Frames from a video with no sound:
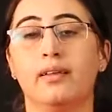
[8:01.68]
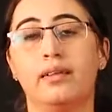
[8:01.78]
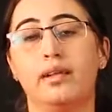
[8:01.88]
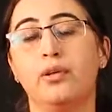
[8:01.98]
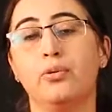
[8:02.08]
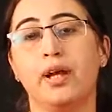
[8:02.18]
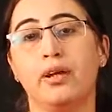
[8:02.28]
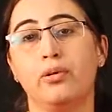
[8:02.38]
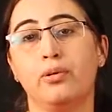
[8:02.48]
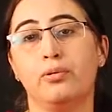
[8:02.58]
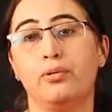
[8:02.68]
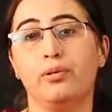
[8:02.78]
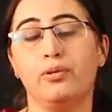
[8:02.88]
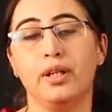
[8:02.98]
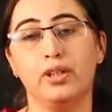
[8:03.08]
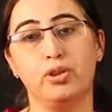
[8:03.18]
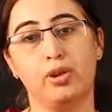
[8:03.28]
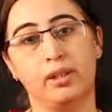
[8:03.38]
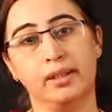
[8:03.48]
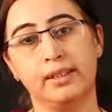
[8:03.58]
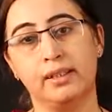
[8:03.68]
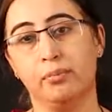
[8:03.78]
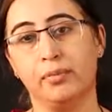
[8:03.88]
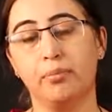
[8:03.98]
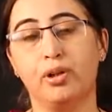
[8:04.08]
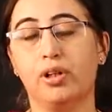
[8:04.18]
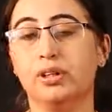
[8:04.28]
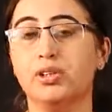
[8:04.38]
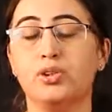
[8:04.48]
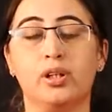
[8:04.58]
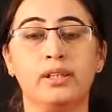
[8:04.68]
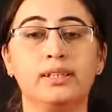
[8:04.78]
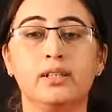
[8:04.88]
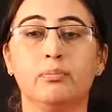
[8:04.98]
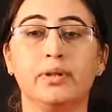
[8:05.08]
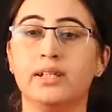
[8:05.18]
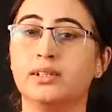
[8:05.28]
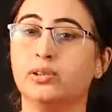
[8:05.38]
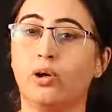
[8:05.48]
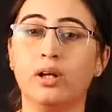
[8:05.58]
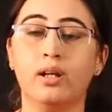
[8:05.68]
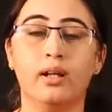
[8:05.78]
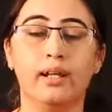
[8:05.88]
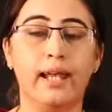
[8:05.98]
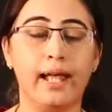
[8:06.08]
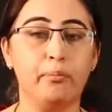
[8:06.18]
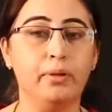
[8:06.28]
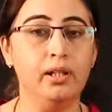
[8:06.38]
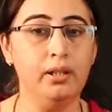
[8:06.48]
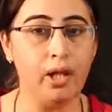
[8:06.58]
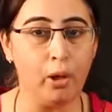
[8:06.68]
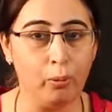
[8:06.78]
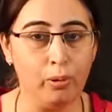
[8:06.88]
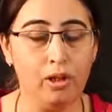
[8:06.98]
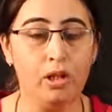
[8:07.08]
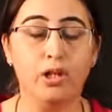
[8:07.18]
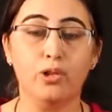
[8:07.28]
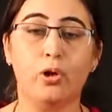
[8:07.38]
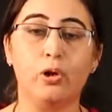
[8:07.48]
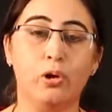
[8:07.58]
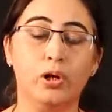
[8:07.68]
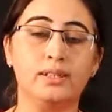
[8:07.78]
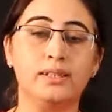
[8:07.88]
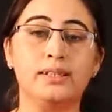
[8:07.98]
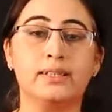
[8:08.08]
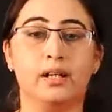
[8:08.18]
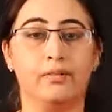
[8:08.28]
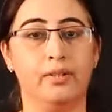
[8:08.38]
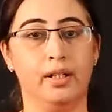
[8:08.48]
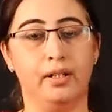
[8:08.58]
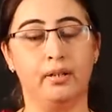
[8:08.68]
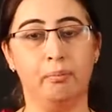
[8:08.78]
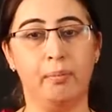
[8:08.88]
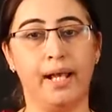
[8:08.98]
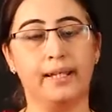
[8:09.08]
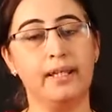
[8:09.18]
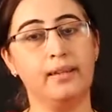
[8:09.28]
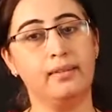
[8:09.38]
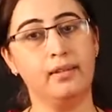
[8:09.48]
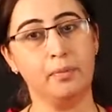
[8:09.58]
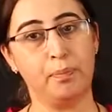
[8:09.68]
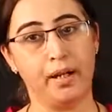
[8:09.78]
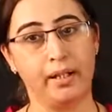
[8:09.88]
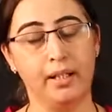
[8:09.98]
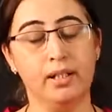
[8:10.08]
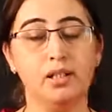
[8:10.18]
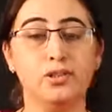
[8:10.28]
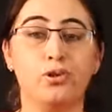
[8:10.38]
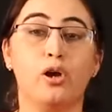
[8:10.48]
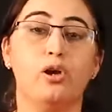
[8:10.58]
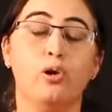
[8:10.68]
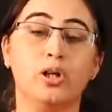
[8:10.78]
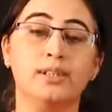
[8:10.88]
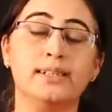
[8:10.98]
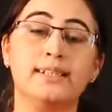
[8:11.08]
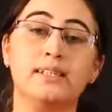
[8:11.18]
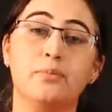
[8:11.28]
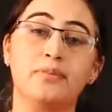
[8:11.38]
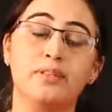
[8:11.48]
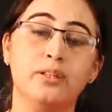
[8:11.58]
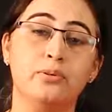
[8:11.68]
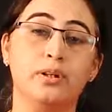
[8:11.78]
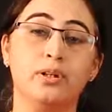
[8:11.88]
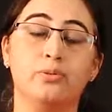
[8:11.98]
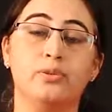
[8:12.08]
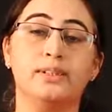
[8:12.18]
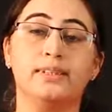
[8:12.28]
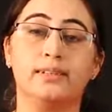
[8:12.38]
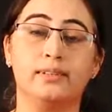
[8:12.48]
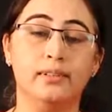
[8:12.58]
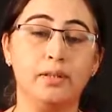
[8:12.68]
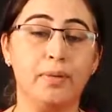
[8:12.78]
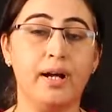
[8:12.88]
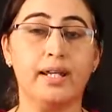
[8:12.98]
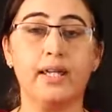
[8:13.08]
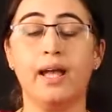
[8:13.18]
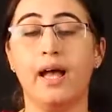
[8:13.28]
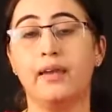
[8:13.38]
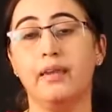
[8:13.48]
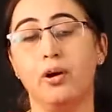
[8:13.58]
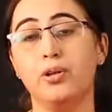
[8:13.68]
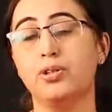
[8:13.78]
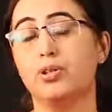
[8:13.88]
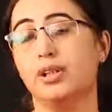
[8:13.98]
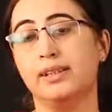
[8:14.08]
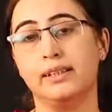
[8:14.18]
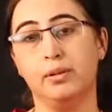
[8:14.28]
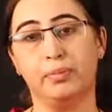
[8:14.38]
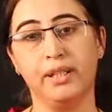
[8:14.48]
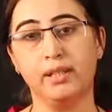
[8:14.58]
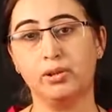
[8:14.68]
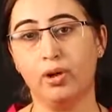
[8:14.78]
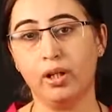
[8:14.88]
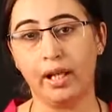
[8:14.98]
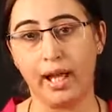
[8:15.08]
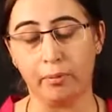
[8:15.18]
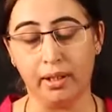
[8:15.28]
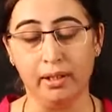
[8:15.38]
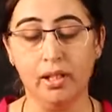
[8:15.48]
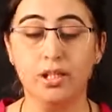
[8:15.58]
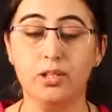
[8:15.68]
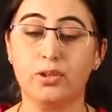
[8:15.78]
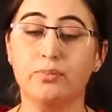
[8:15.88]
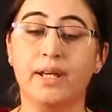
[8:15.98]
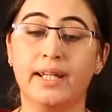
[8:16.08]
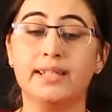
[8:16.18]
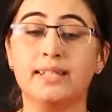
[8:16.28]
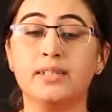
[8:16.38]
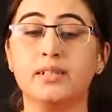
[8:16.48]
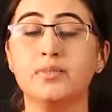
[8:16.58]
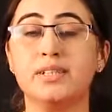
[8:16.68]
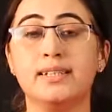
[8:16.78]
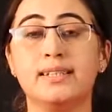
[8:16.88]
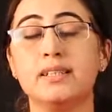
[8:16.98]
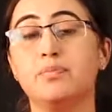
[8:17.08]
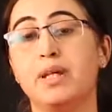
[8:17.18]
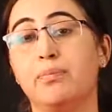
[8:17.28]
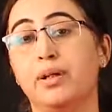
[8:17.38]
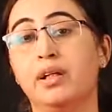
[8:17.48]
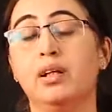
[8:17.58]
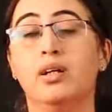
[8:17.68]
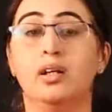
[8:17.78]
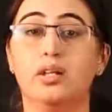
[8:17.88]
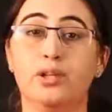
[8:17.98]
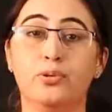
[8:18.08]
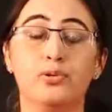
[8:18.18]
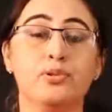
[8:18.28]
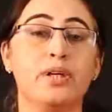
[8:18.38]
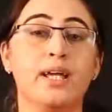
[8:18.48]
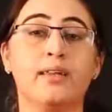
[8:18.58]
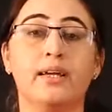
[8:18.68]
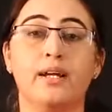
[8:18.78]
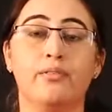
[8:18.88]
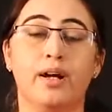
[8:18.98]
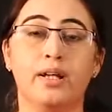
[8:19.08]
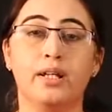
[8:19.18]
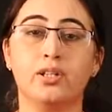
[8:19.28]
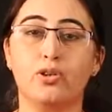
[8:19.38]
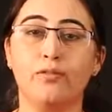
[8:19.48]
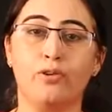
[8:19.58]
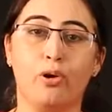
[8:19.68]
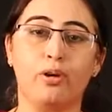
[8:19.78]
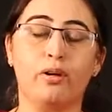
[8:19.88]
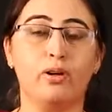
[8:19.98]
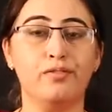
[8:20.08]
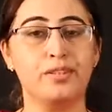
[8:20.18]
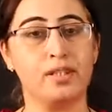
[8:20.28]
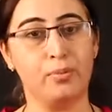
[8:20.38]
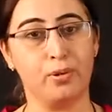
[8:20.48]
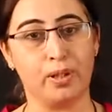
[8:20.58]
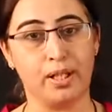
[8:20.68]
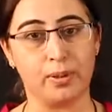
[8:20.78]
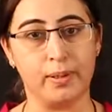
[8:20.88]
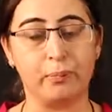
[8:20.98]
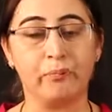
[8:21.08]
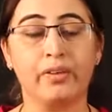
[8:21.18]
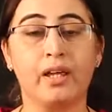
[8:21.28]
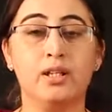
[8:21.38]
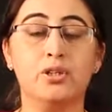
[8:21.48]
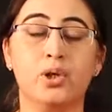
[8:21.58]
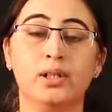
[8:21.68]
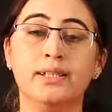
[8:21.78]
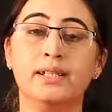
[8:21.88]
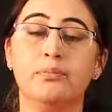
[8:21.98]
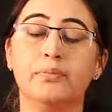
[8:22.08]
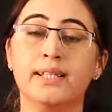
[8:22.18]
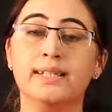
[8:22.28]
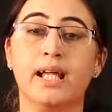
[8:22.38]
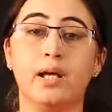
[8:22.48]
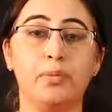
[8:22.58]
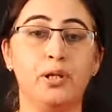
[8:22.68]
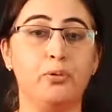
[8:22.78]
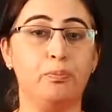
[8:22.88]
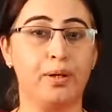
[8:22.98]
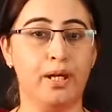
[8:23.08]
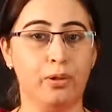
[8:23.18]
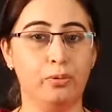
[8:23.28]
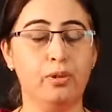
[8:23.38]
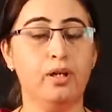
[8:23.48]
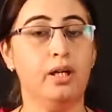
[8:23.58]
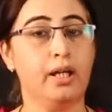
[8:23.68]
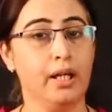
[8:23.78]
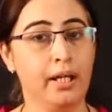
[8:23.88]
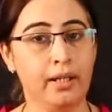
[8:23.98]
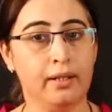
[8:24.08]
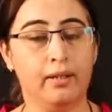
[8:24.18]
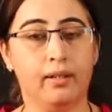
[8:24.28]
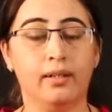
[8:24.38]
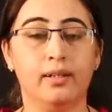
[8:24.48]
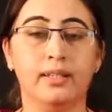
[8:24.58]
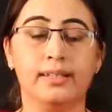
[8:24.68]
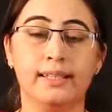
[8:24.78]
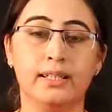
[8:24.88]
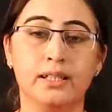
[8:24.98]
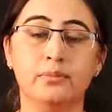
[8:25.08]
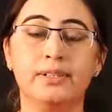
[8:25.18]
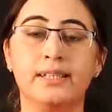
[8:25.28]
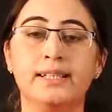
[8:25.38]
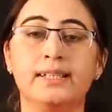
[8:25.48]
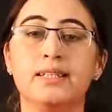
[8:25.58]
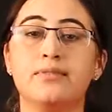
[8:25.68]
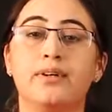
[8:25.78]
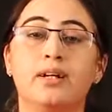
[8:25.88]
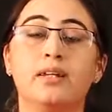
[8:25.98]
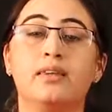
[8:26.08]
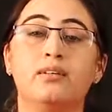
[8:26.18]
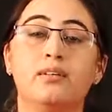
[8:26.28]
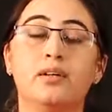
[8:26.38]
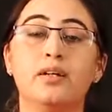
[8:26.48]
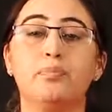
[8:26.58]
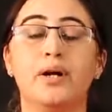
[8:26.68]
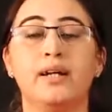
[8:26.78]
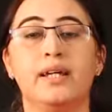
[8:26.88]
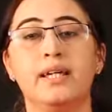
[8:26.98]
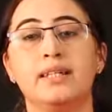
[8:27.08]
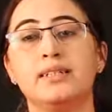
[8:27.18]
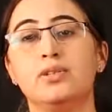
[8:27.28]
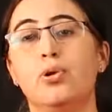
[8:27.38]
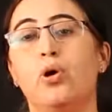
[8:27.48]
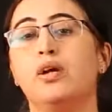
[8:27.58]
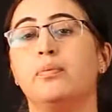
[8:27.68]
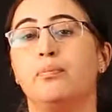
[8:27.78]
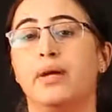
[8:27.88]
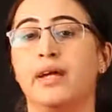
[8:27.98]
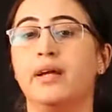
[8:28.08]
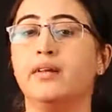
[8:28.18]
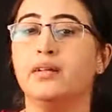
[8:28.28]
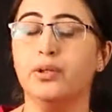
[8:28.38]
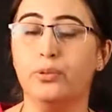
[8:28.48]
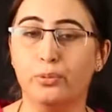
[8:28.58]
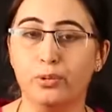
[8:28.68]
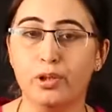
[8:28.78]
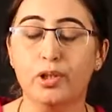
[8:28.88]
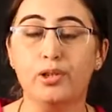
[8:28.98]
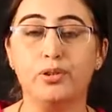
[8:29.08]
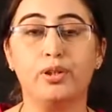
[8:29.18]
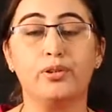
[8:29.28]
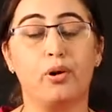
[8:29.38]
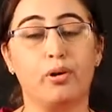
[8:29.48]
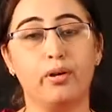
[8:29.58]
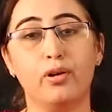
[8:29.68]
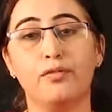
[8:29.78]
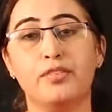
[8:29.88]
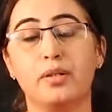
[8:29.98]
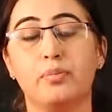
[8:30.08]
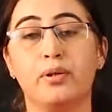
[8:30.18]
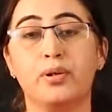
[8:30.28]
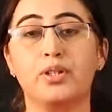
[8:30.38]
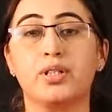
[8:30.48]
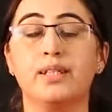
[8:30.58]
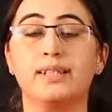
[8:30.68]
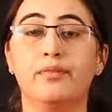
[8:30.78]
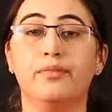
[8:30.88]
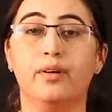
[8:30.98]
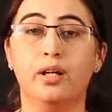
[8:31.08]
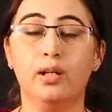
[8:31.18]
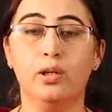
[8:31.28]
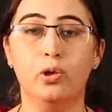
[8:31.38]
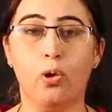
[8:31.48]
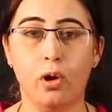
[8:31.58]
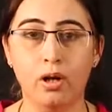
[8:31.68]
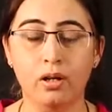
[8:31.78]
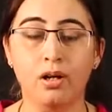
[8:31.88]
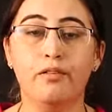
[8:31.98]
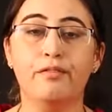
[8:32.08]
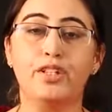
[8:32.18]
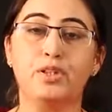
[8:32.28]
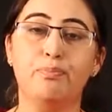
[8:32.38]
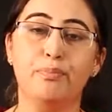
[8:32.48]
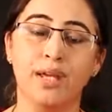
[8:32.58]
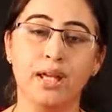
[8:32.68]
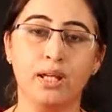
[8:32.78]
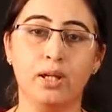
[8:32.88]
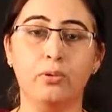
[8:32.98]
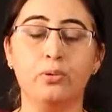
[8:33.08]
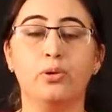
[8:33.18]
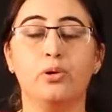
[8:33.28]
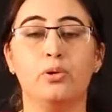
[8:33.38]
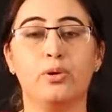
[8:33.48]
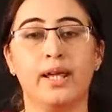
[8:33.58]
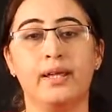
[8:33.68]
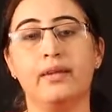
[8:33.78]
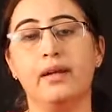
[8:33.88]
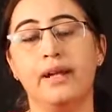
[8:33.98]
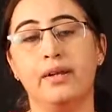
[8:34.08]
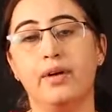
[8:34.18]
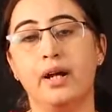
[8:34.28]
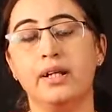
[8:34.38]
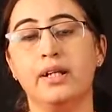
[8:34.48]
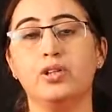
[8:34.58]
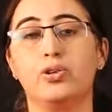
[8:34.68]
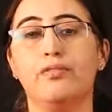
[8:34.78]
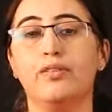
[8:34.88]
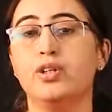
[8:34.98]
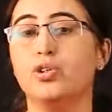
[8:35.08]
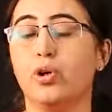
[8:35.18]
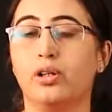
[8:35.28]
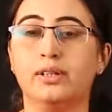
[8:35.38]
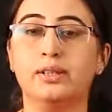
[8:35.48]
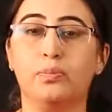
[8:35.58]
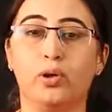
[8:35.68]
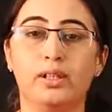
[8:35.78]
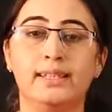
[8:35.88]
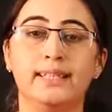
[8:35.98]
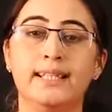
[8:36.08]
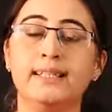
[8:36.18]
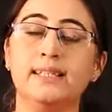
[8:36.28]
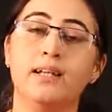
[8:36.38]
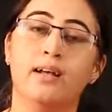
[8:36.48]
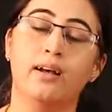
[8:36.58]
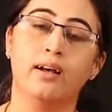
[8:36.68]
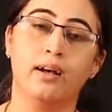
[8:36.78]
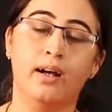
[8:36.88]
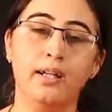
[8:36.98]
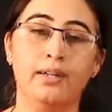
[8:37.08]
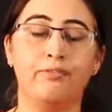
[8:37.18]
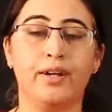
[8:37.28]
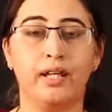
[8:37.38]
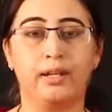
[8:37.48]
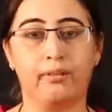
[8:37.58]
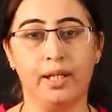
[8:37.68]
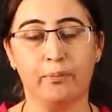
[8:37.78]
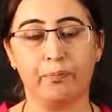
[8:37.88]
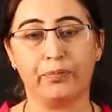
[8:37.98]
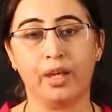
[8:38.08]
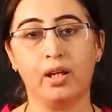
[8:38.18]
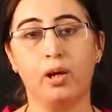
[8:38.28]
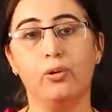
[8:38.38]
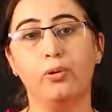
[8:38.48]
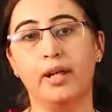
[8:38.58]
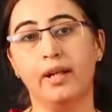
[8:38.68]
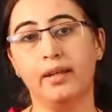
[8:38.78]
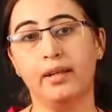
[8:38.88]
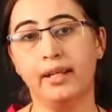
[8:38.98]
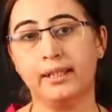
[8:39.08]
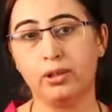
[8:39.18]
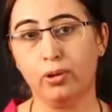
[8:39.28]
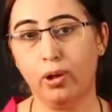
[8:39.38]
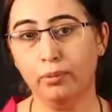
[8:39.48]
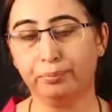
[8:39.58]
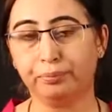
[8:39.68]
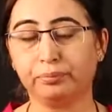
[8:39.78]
then you cannot go to the insurance company because insurance company is not liable now. Your loss is covered by the third party. So your loss is substituted towards the third party and now insurance company is not liable. So in many circumstances, people used to take the advantage of doctrine of subrogation. Insurance company is liable to pay you in the circumstances where third party is not paid you. So the doctrine of subrogation is a one law which make you to take the advantage of insurance policies uneffectively. Now look at the next law.